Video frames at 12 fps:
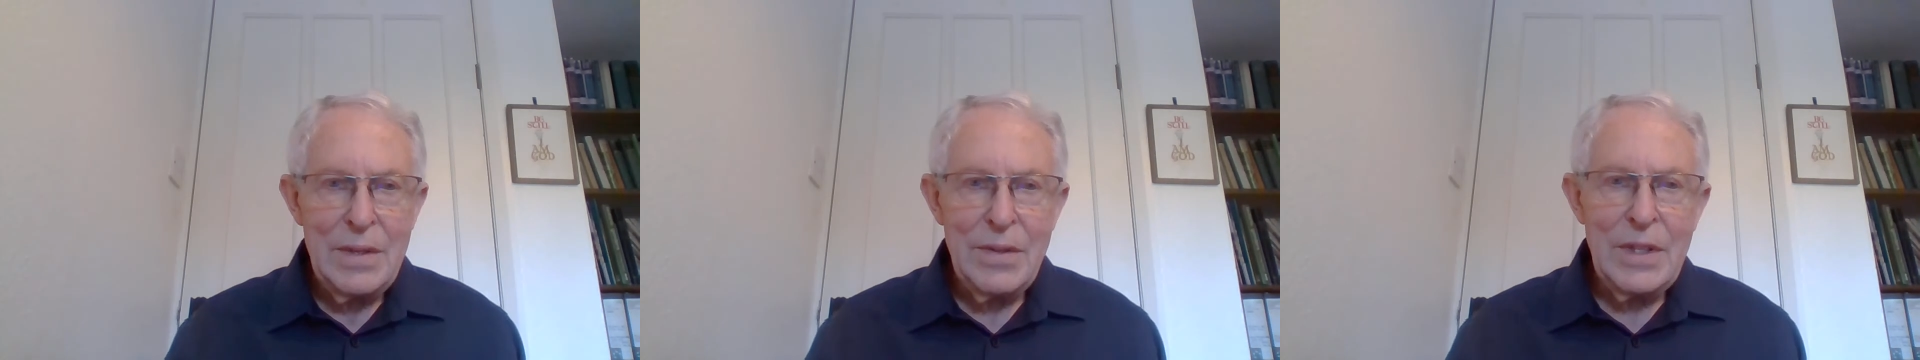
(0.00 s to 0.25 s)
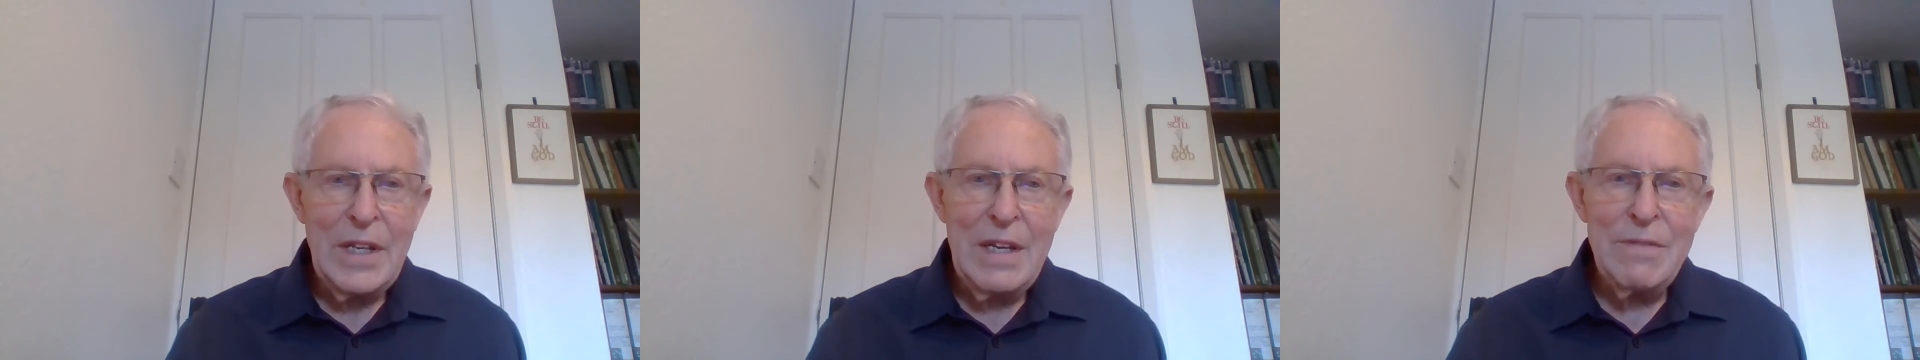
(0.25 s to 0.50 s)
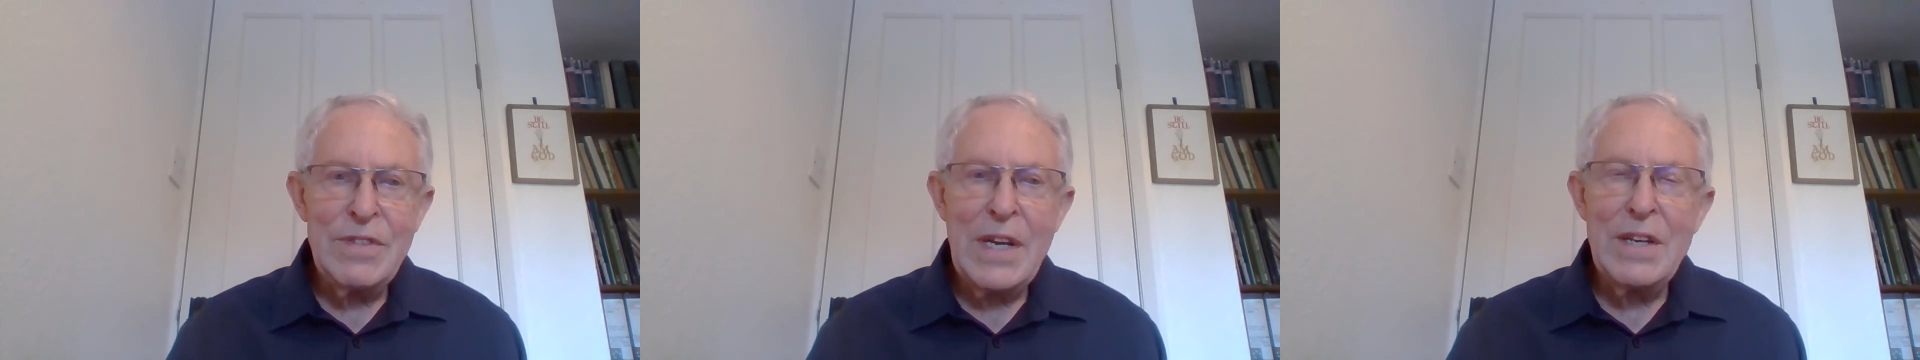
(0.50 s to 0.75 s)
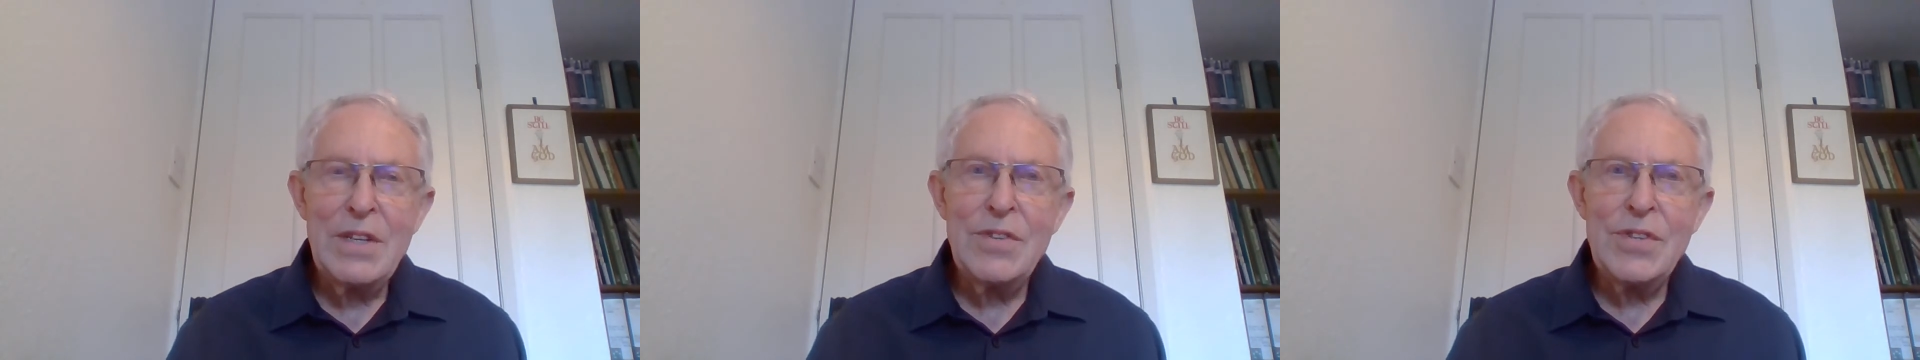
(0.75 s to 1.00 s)
that gave
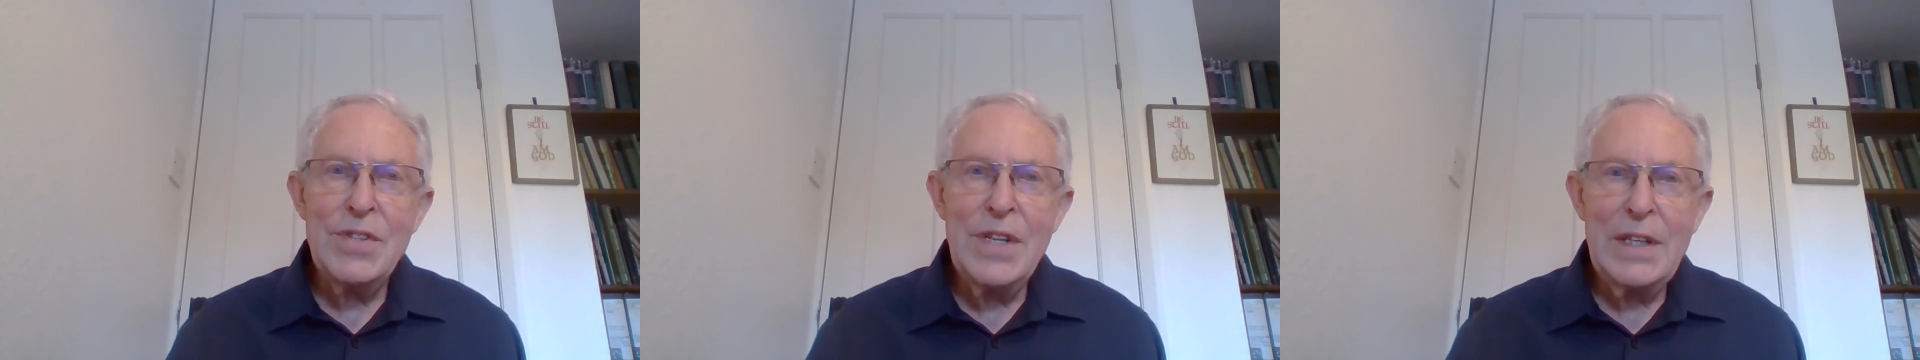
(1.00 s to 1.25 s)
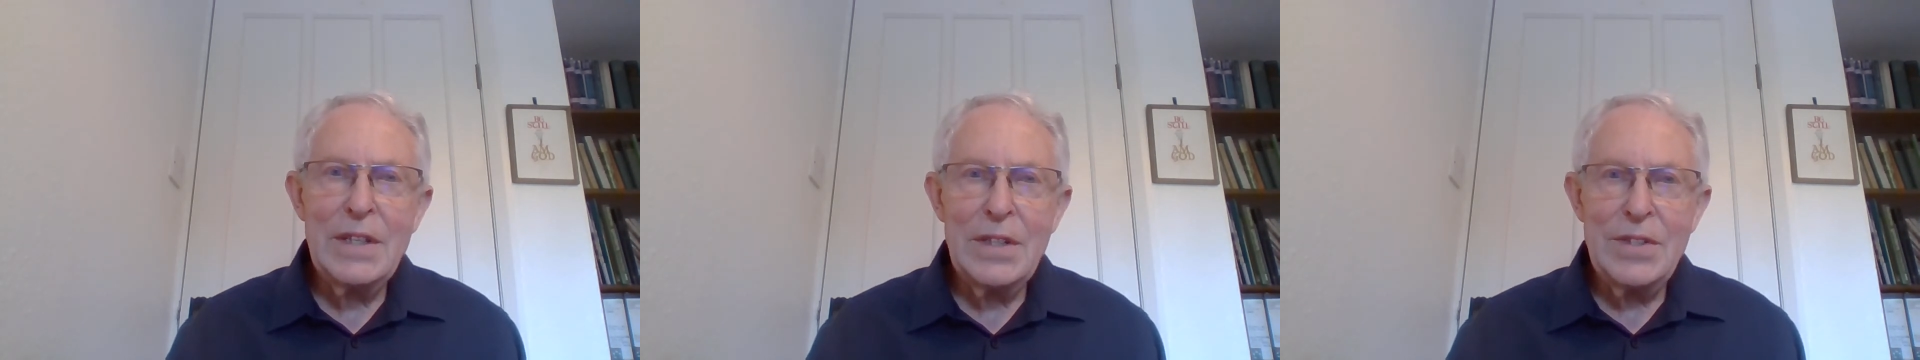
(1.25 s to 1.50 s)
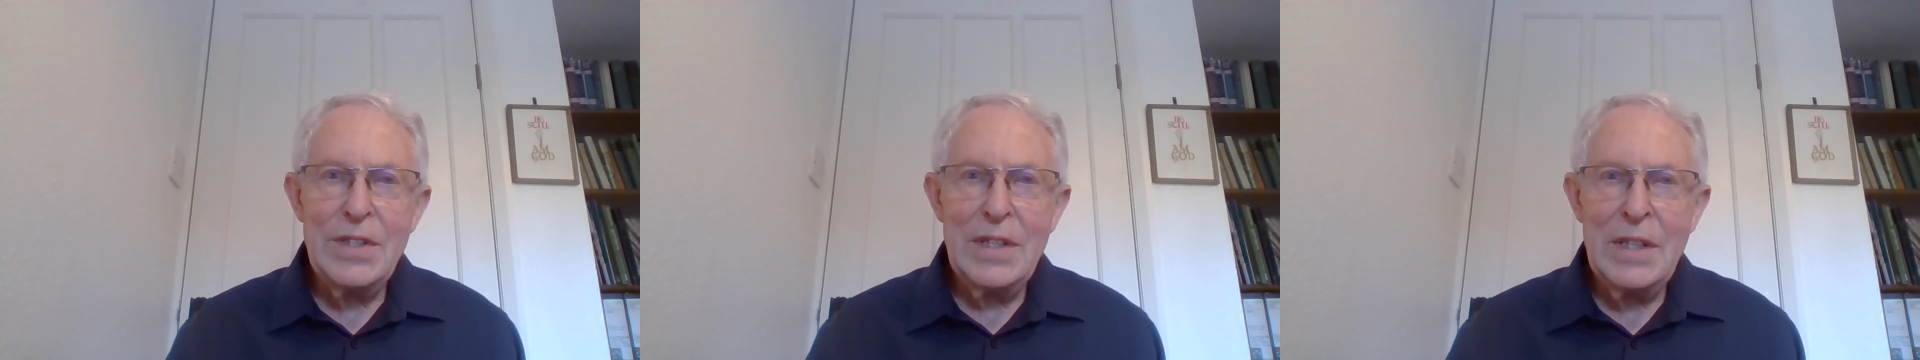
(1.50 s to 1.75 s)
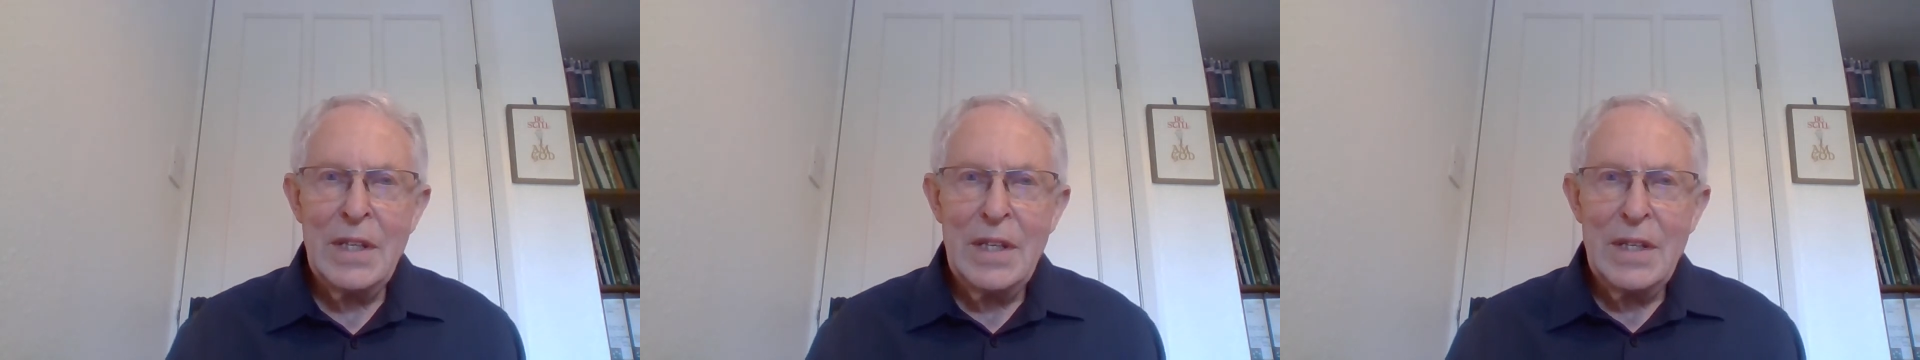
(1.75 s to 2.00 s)
tenants dignity